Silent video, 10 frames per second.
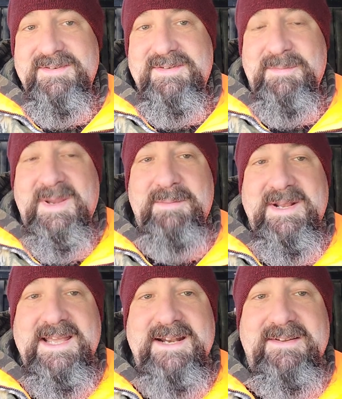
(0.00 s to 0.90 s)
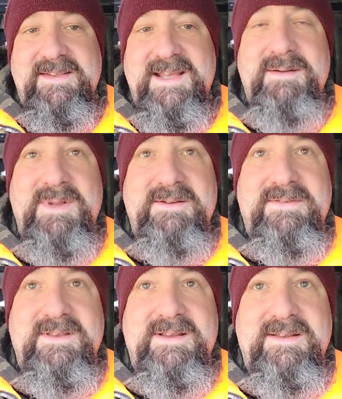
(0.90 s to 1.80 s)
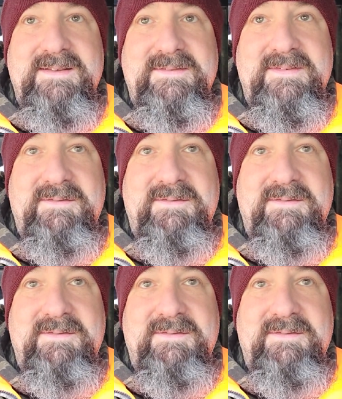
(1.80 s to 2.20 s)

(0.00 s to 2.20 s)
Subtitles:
to be able to get it to them, and if